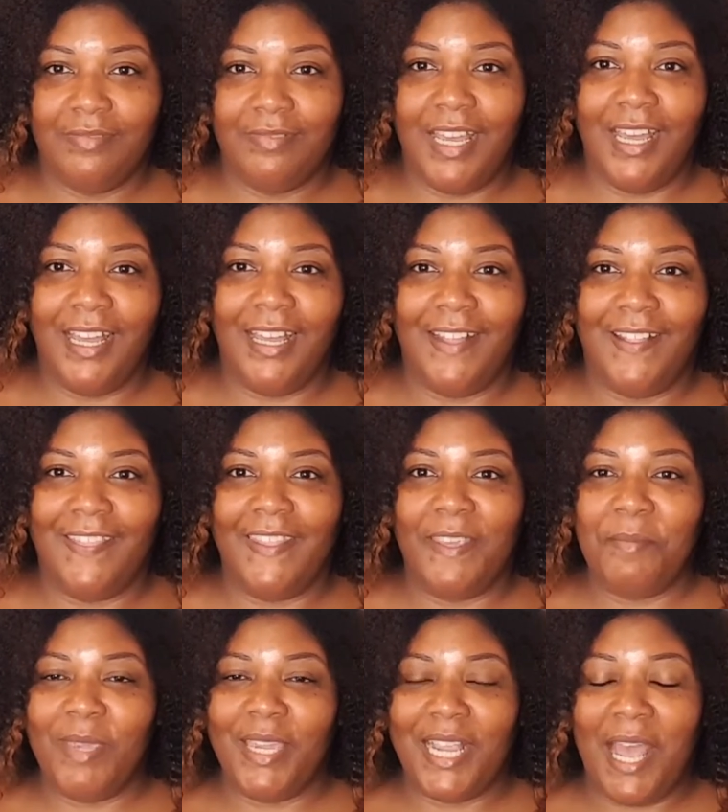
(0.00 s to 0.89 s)

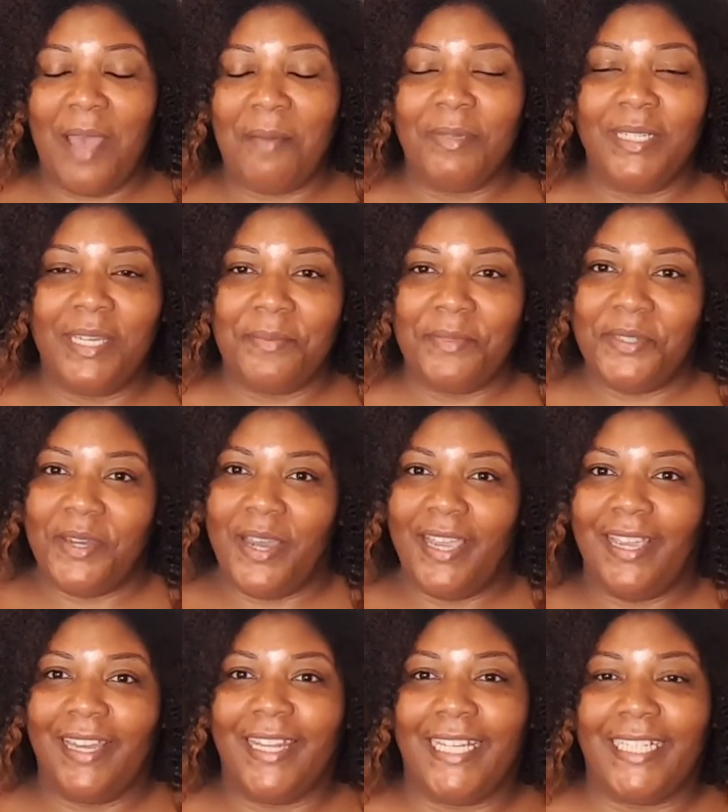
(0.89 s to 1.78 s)
Leave me a comment. Let me know how
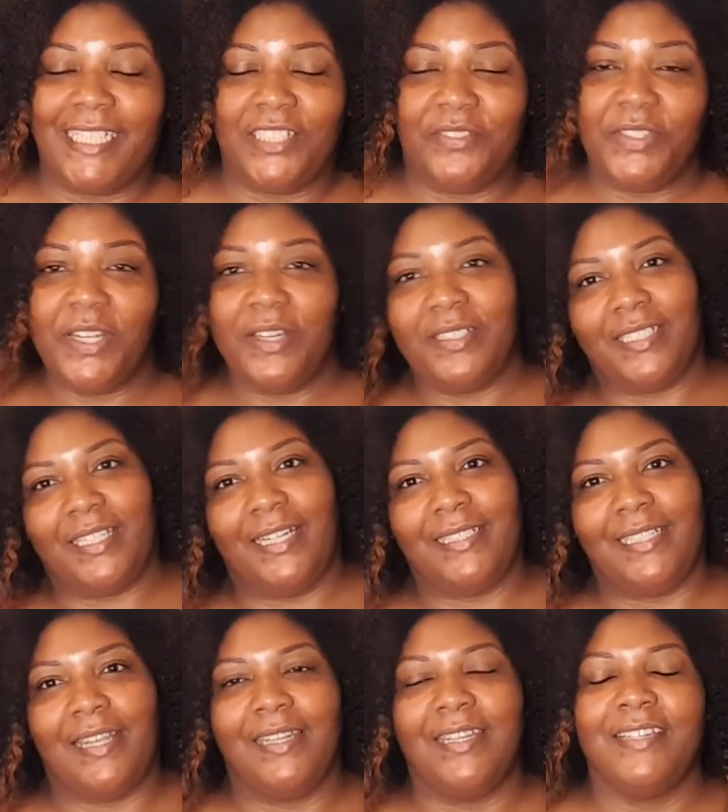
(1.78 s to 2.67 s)
y'all like this video. Until next
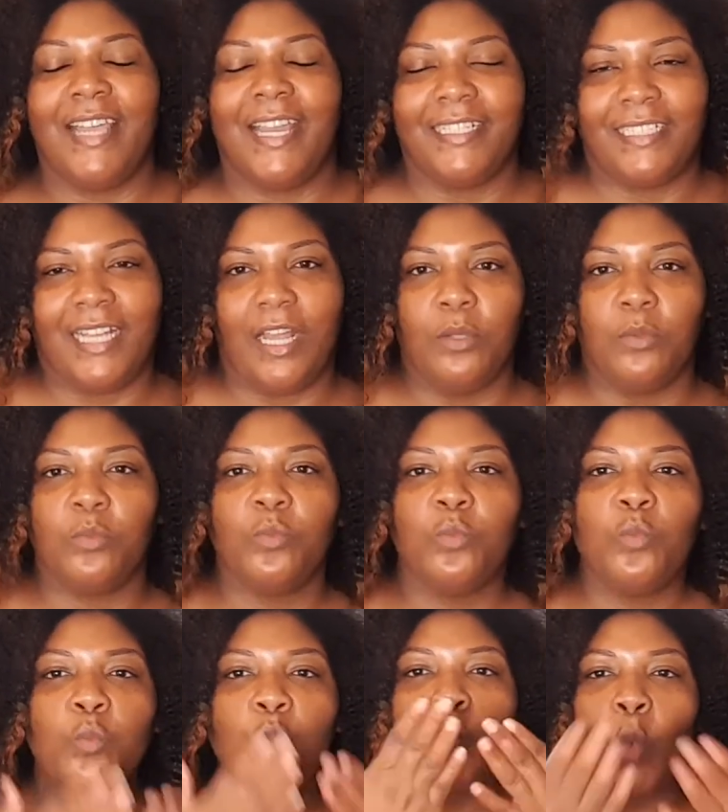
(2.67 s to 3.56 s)
time, love you guys, y'all.
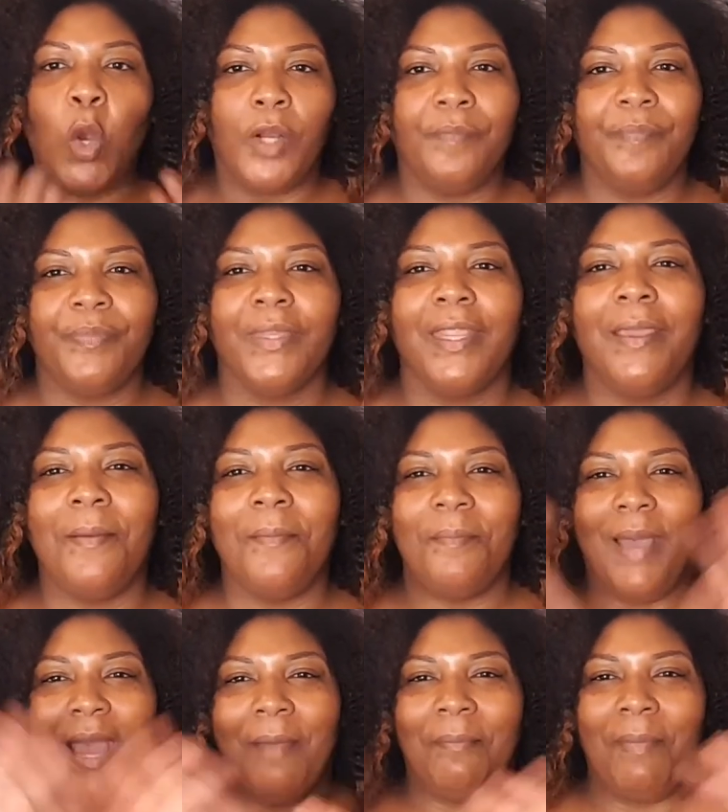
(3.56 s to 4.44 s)

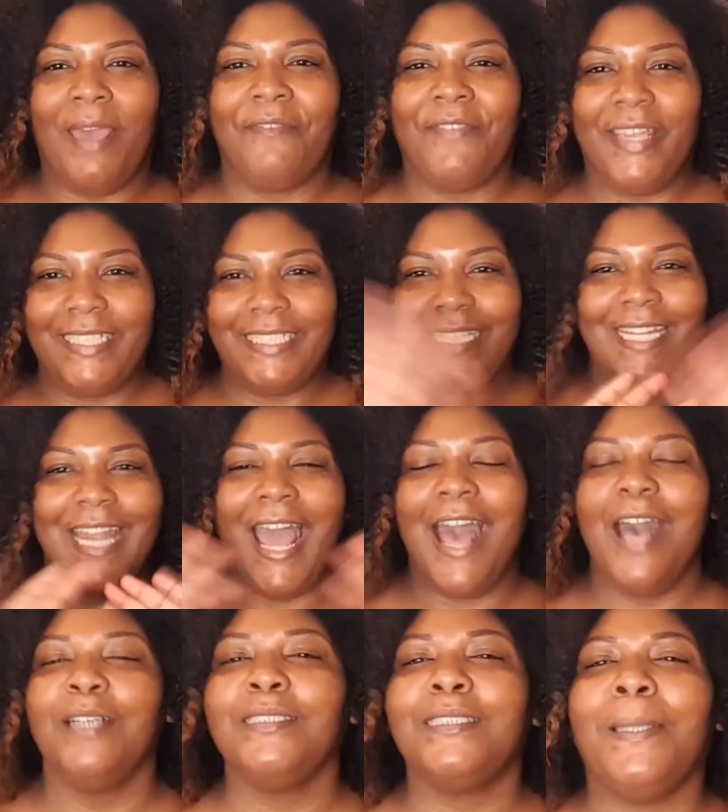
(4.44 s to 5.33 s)
Bye, my fashion
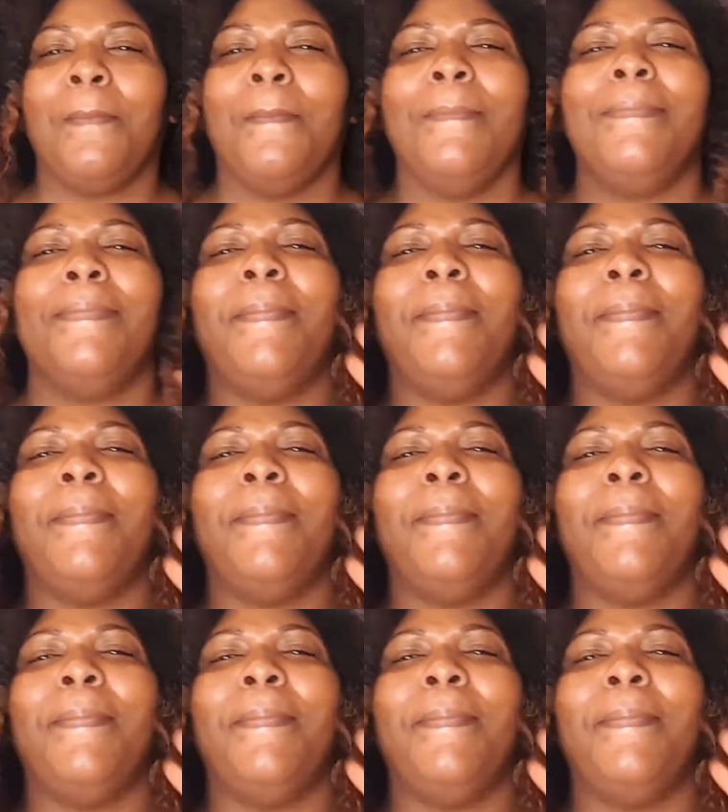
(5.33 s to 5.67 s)
dolls.